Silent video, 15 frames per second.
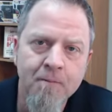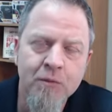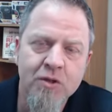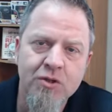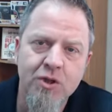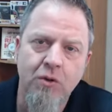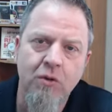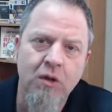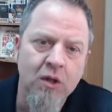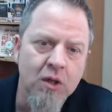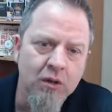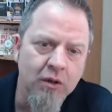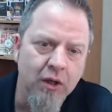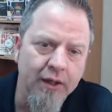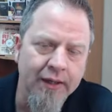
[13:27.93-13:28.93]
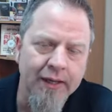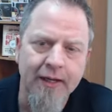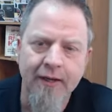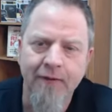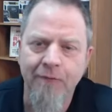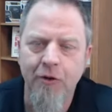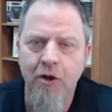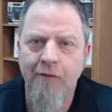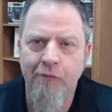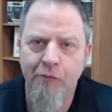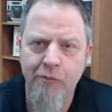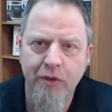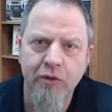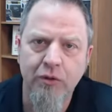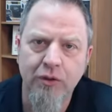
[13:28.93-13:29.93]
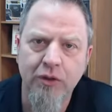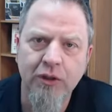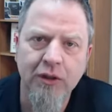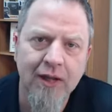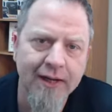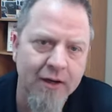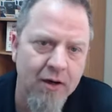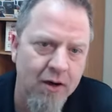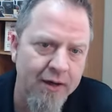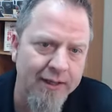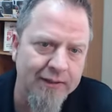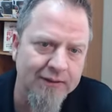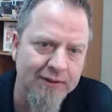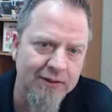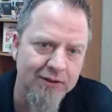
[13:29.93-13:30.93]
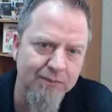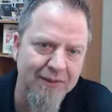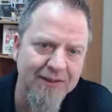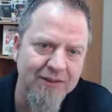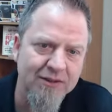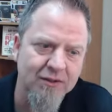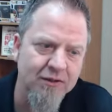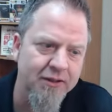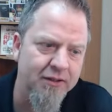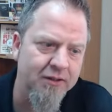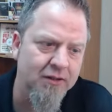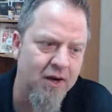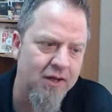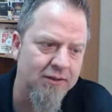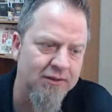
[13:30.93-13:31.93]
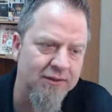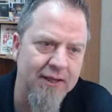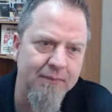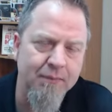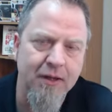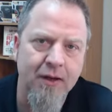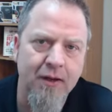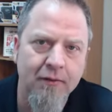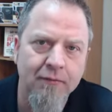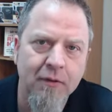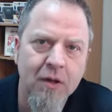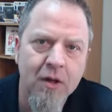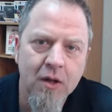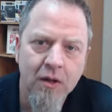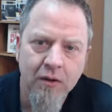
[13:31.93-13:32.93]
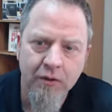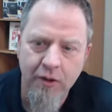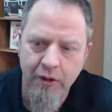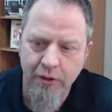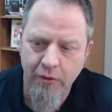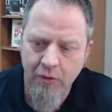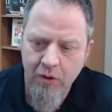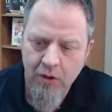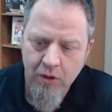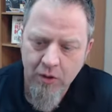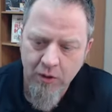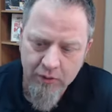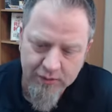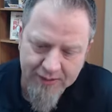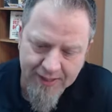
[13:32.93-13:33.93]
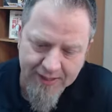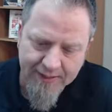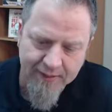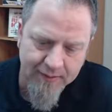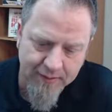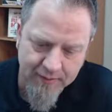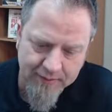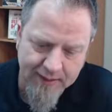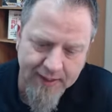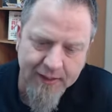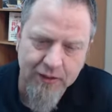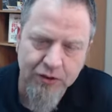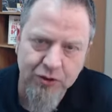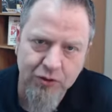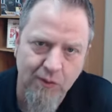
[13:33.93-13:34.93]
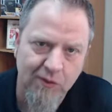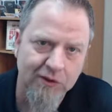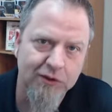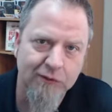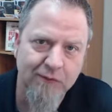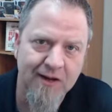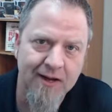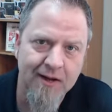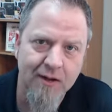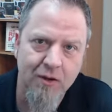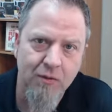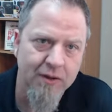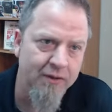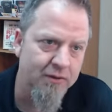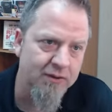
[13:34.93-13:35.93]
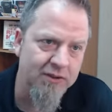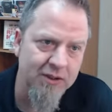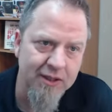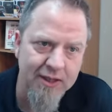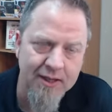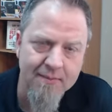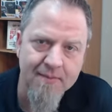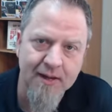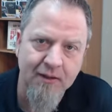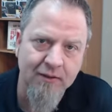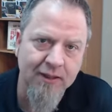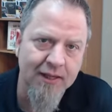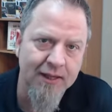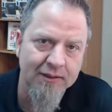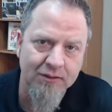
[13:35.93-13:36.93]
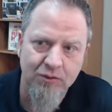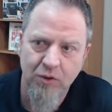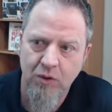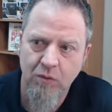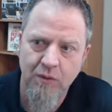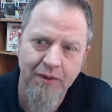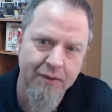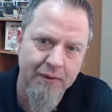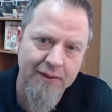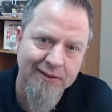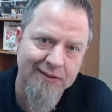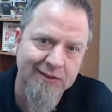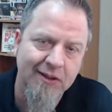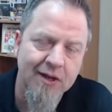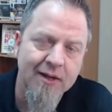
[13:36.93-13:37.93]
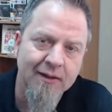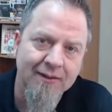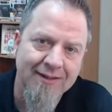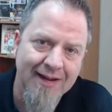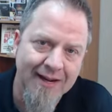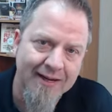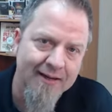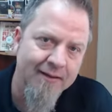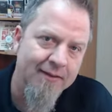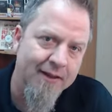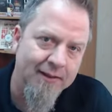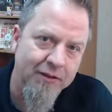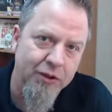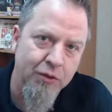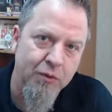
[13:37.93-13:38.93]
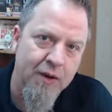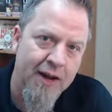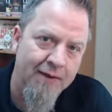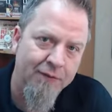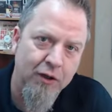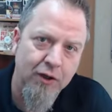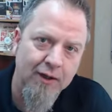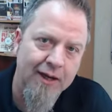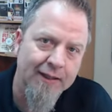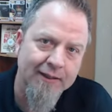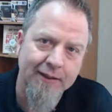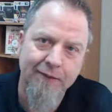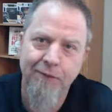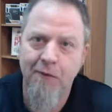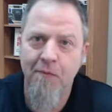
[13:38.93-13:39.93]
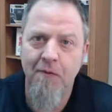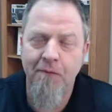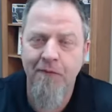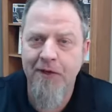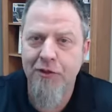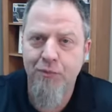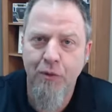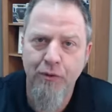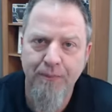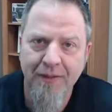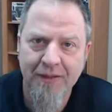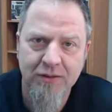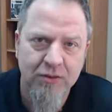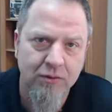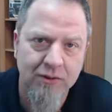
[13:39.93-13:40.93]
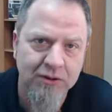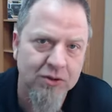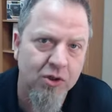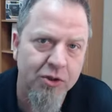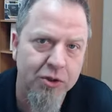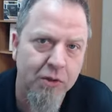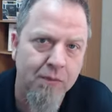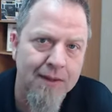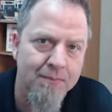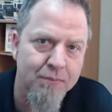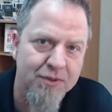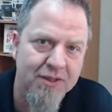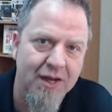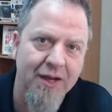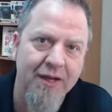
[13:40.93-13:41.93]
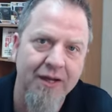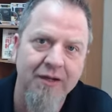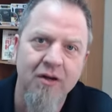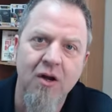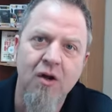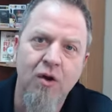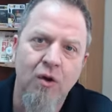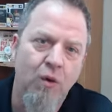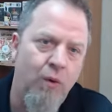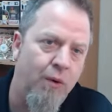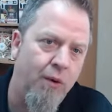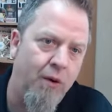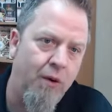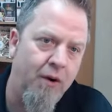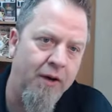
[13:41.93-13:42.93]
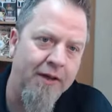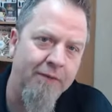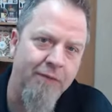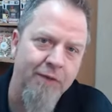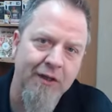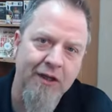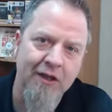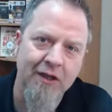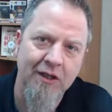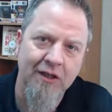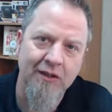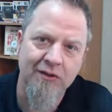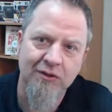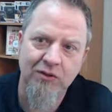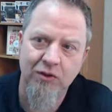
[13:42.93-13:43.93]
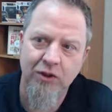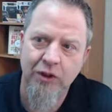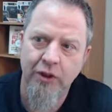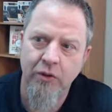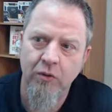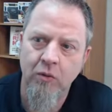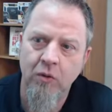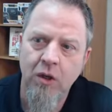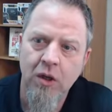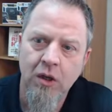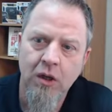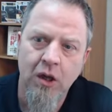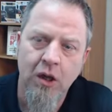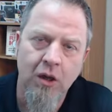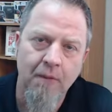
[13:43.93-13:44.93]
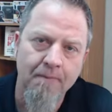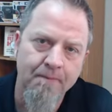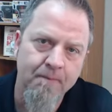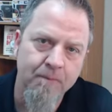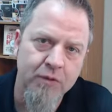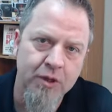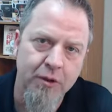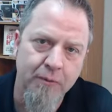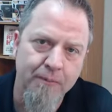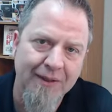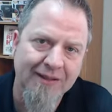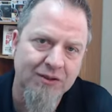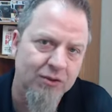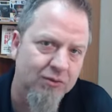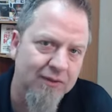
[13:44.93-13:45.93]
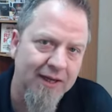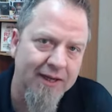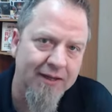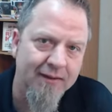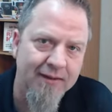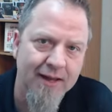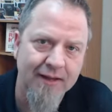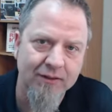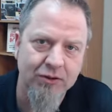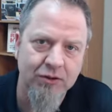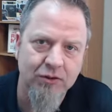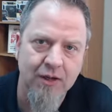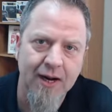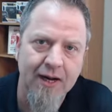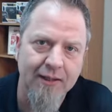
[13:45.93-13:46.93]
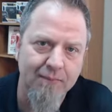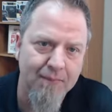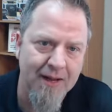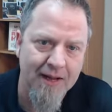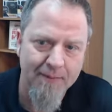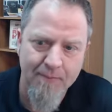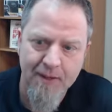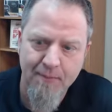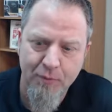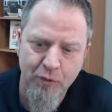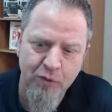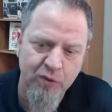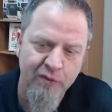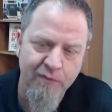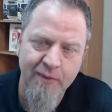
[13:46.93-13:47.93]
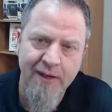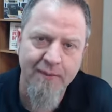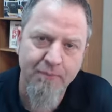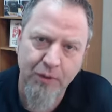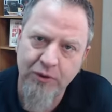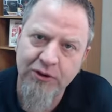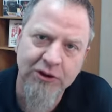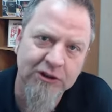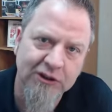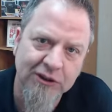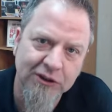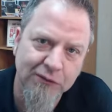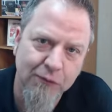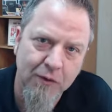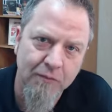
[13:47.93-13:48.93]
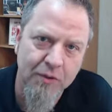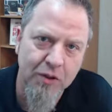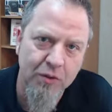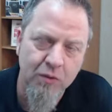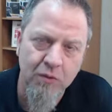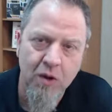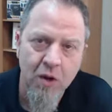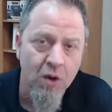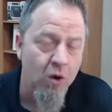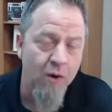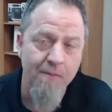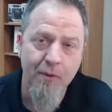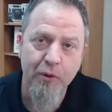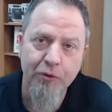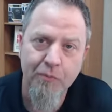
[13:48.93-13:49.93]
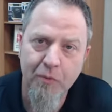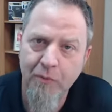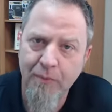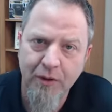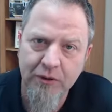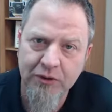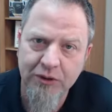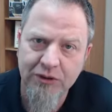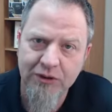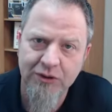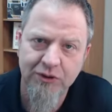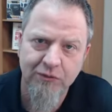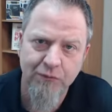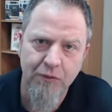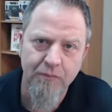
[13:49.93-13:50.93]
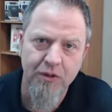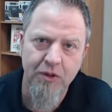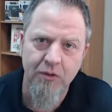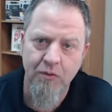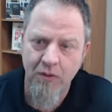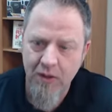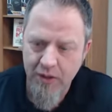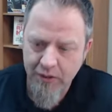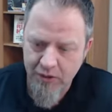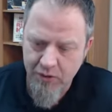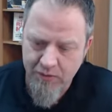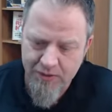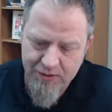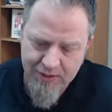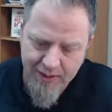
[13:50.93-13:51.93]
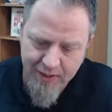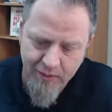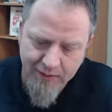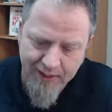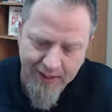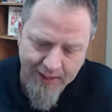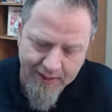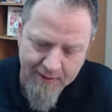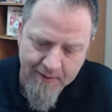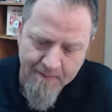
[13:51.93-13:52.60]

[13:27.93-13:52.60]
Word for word: So again, if you're not familiar with lookalike audience, it's basically the concept of you know take a take a source file, whether it's an email list or whether it's data that you have collected from the Facebook pixel that's on your website, or if it is you know um, you know, pixel data that is tracked by people who have made purchases from you or multiple purchases from you, you can say, okay,